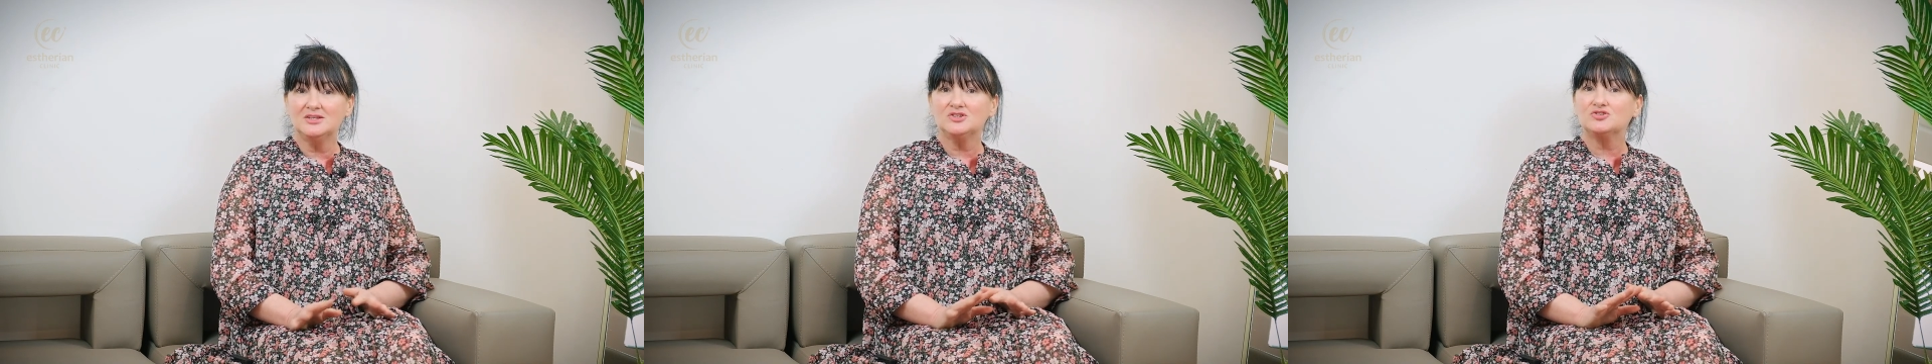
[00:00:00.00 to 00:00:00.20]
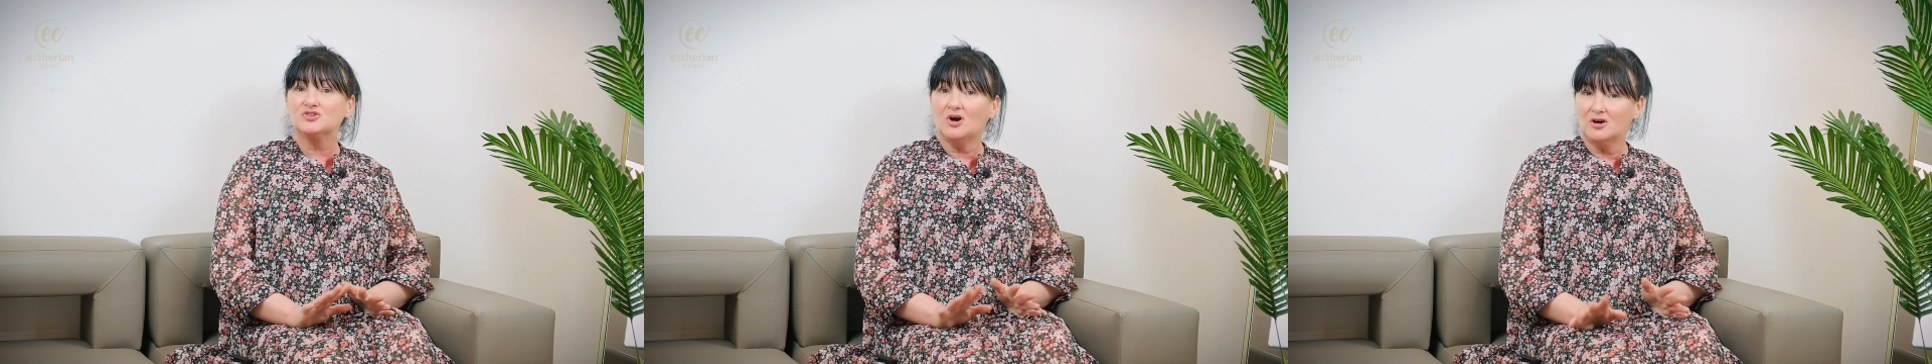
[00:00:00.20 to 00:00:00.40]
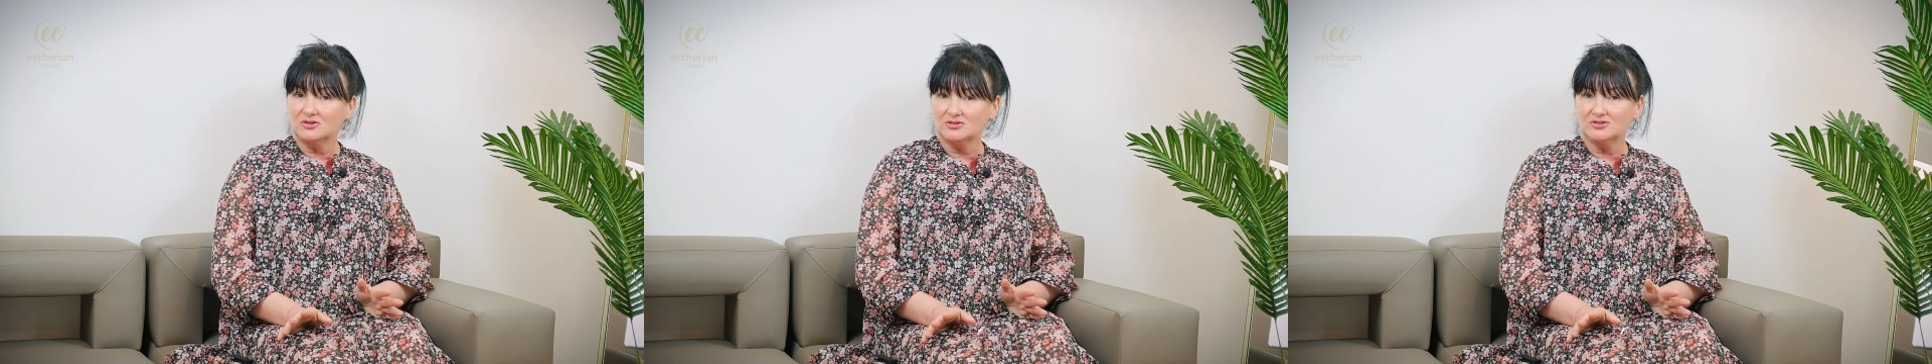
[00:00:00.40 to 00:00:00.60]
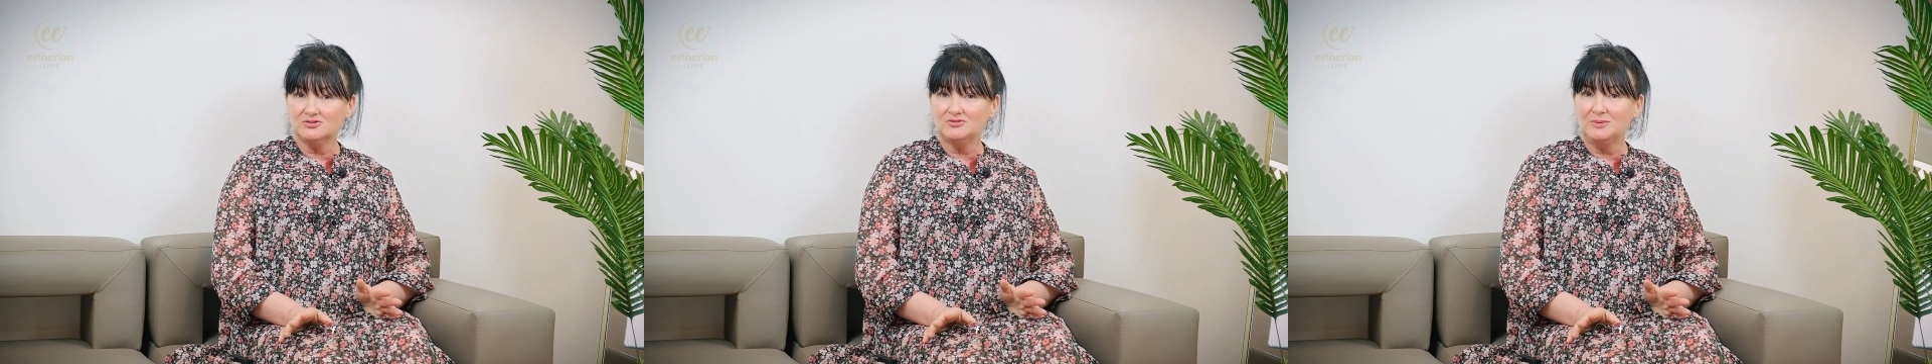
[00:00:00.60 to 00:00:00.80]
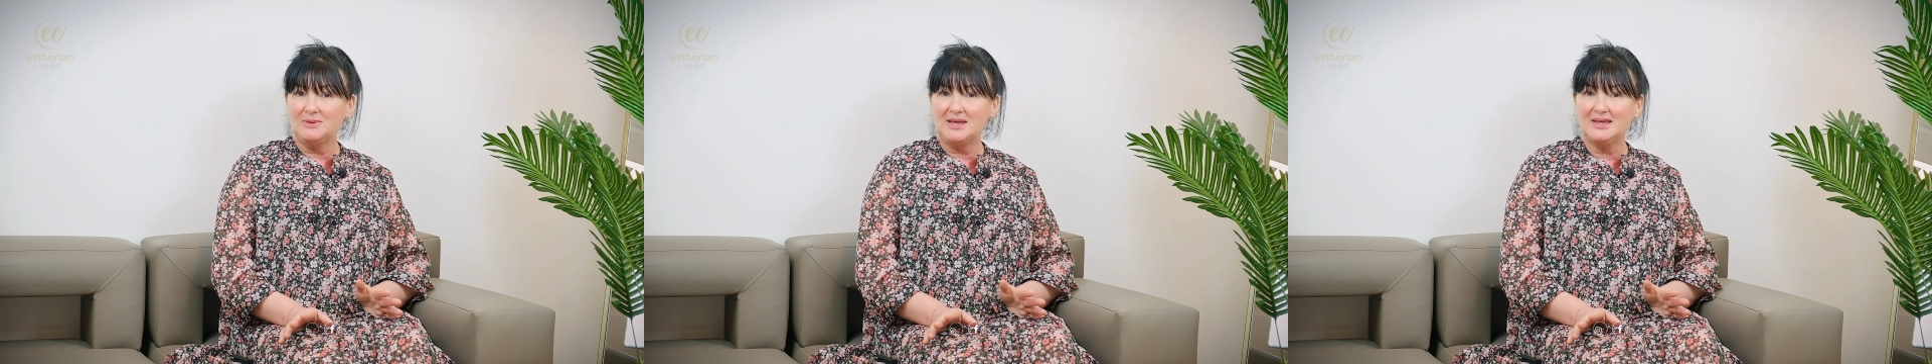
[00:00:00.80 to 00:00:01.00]
the doctors
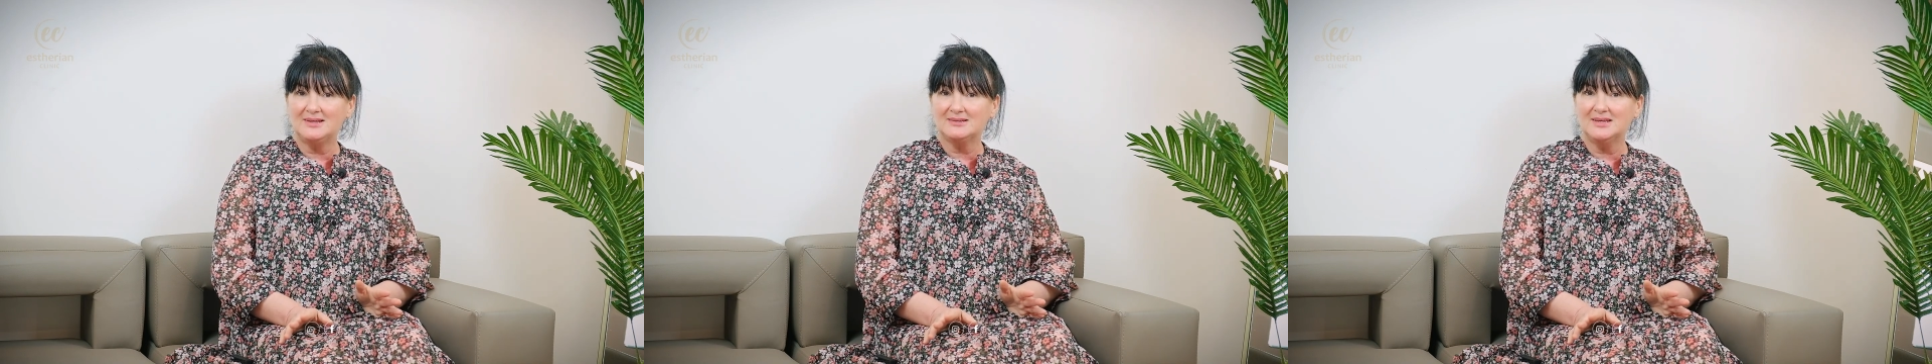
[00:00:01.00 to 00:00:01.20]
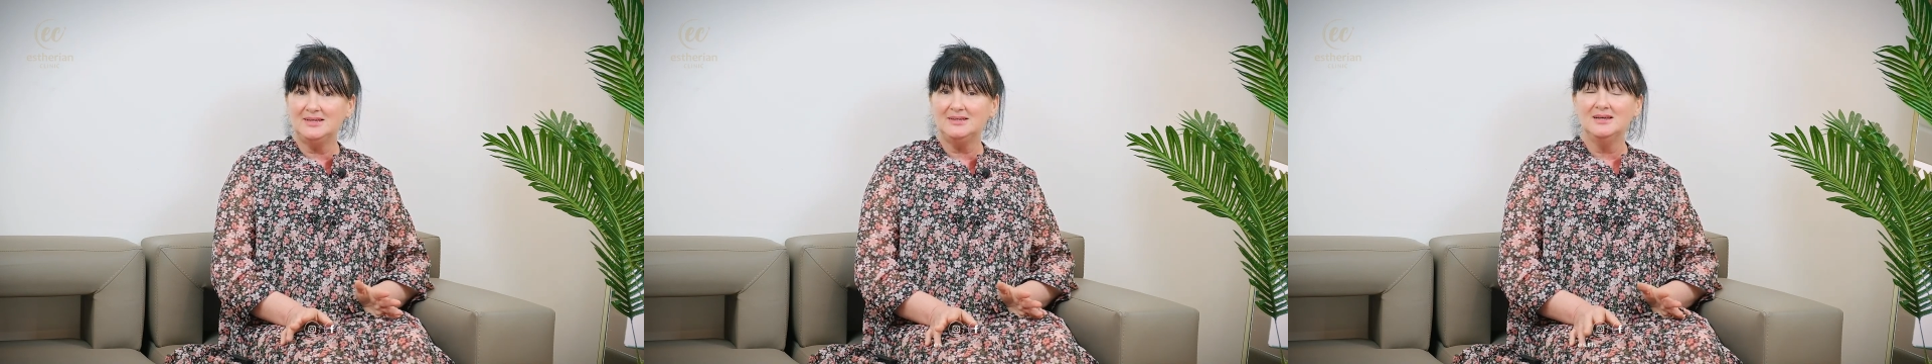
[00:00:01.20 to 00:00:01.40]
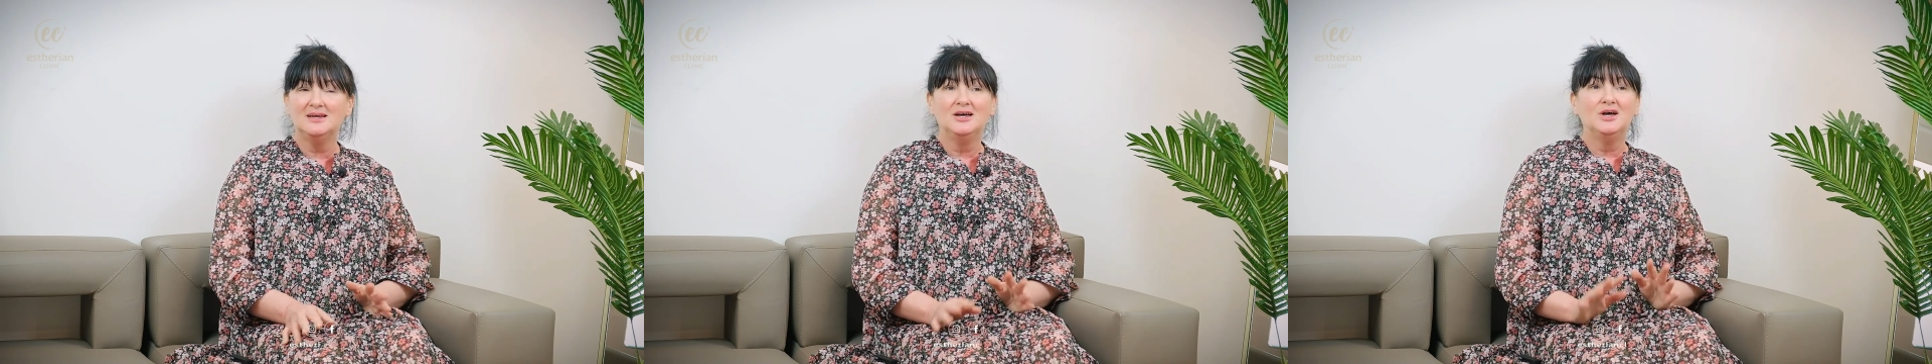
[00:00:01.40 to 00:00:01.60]
are amazing.